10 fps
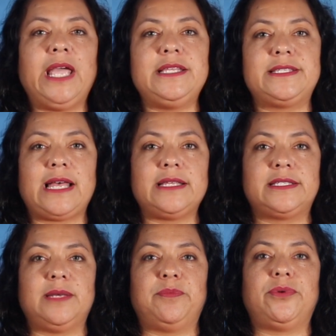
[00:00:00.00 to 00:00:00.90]
It's that
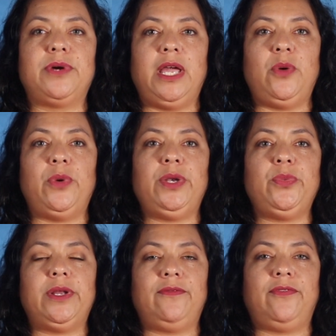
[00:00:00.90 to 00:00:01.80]
simple, a
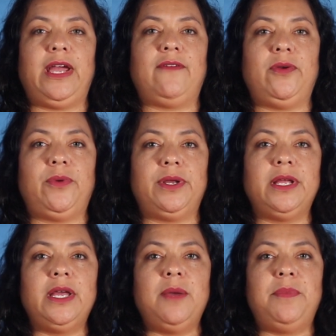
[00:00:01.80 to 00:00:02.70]
win-win for
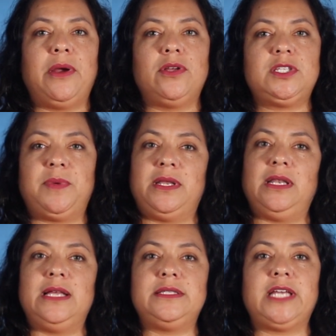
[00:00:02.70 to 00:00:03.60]
everyone. Parents
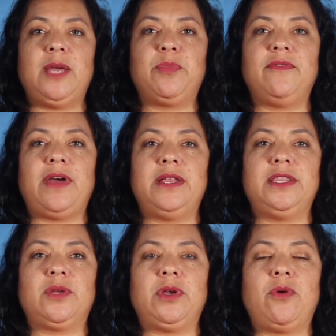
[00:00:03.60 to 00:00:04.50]
spend less time
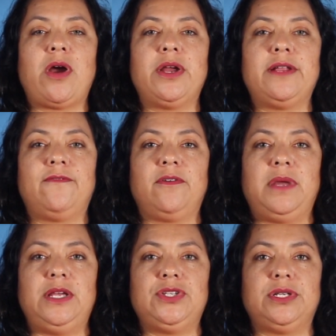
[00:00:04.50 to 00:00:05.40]
providing the required
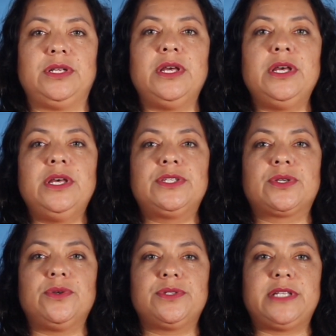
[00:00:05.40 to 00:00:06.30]
information.
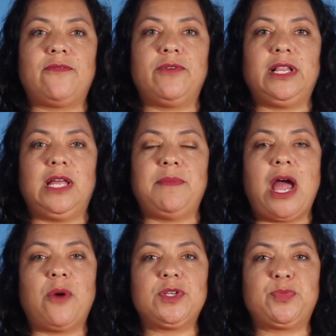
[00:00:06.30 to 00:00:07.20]
School staff reclaim
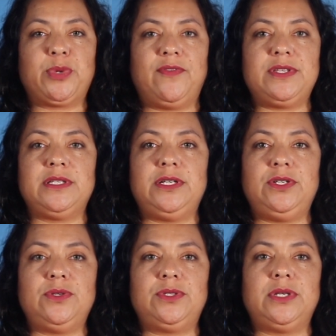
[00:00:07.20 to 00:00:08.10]
hours previously
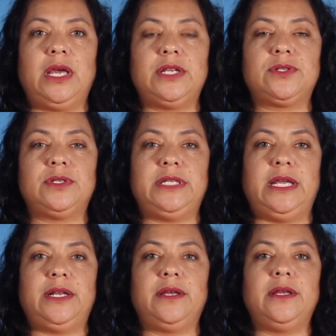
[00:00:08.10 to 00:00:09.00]
used to enter
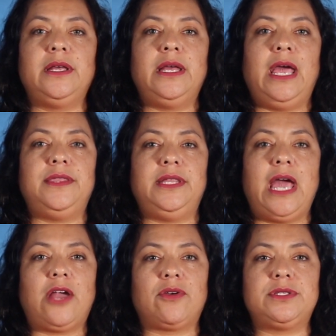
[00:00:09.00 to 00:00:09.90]
data, and
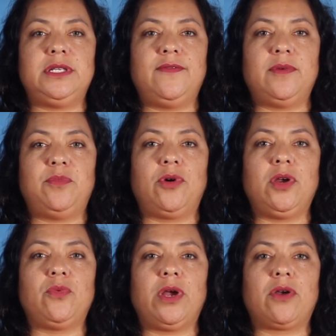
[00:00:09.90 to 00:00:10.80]
the accuracy of
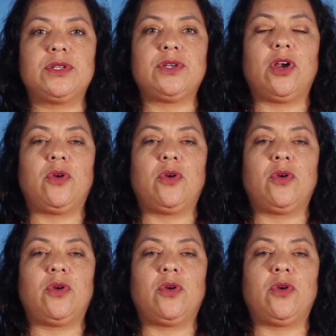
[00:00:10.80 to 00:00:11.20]
important records are